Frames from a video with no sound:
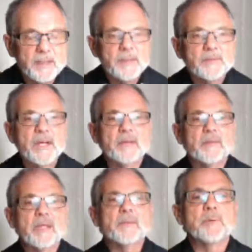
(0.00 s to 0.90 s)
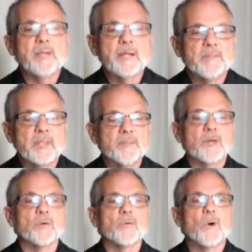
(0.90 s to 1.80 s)
They believe that their
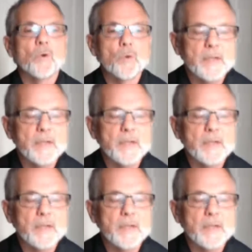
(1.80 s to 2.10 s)
role